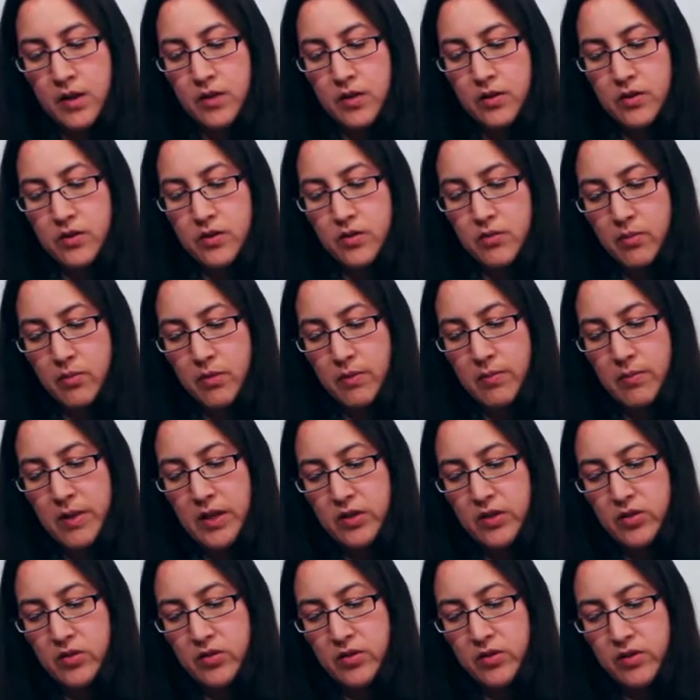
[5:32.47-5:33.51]
Just want to
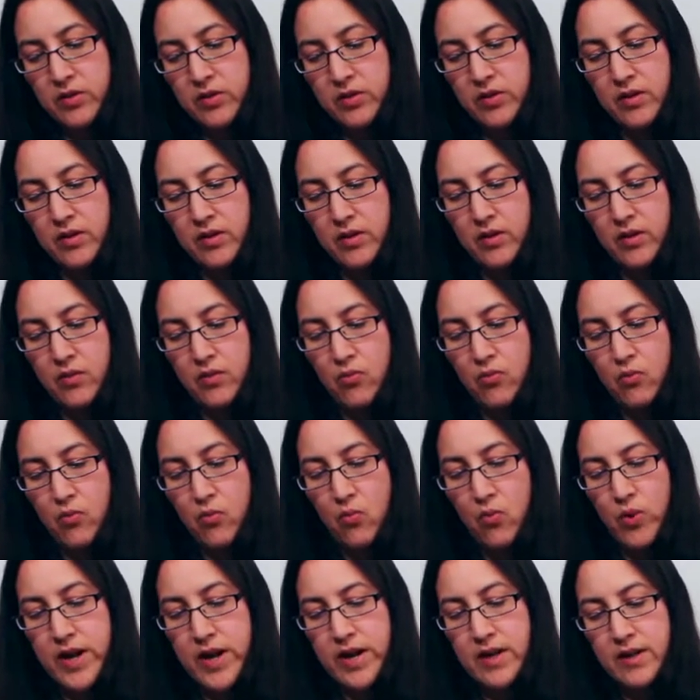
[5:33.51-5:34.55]
make sure that the
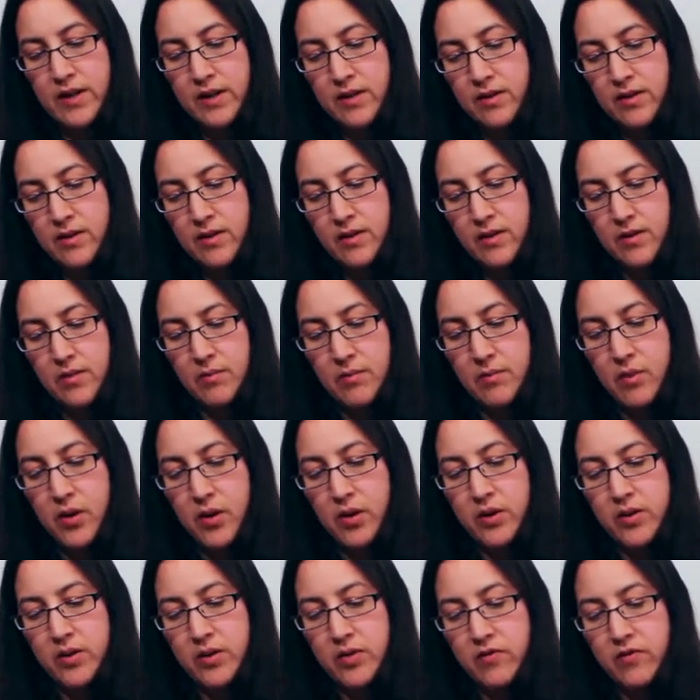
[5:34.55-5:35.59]
weighted
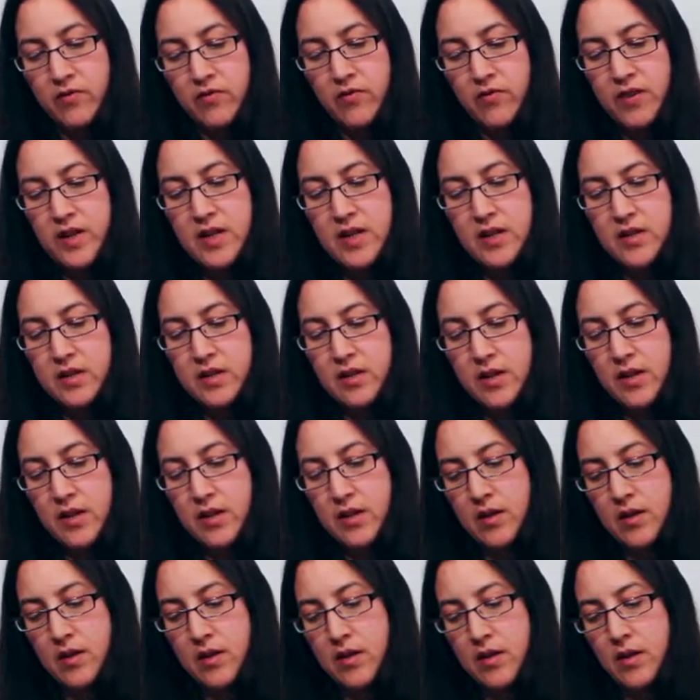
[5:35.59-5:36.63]
part of the feet
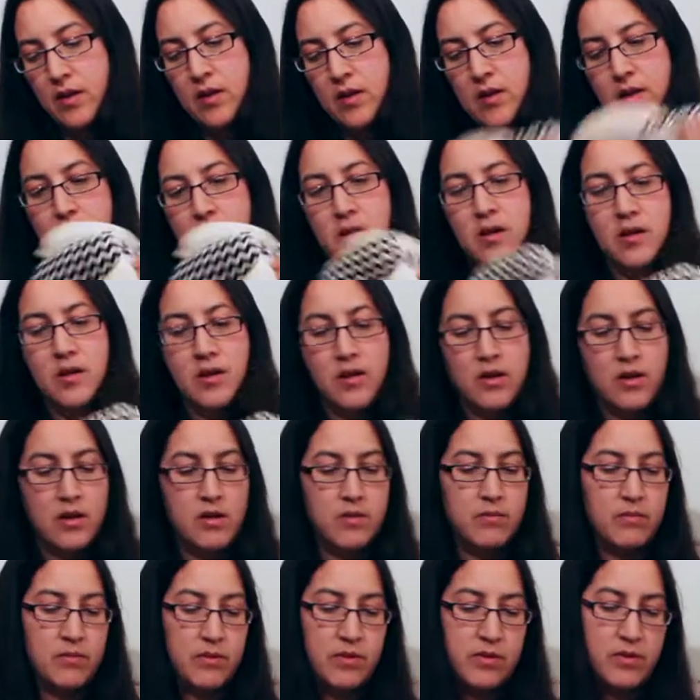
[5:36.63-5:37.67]

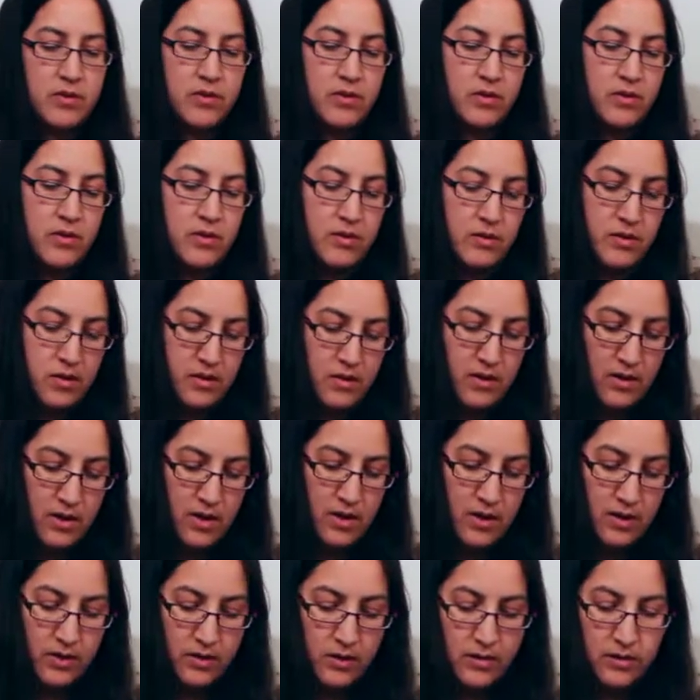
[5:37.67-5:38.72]
is
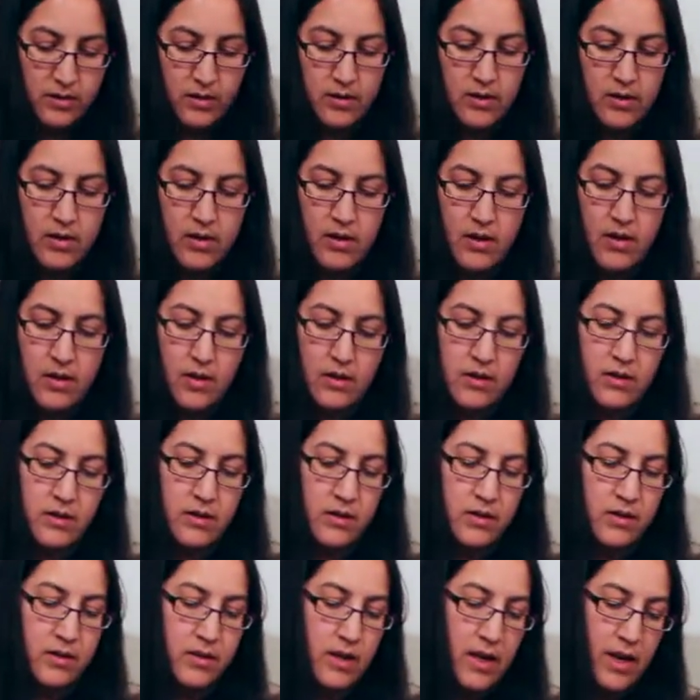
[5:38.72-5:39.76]
nice and
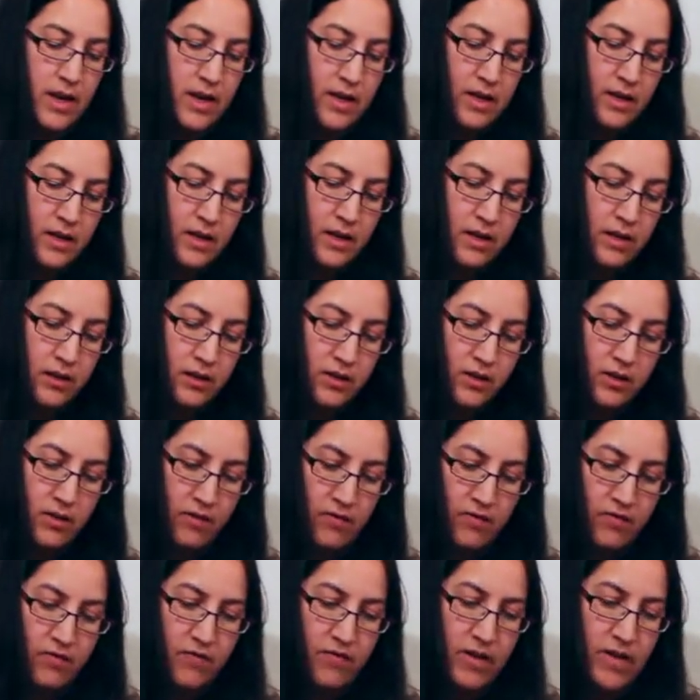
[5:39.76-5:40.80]
tight into the
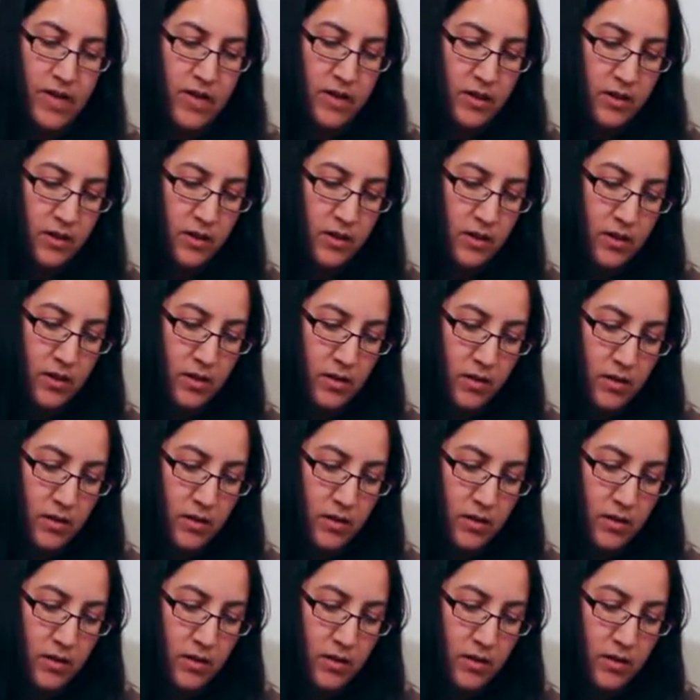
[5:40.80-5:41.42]
feet.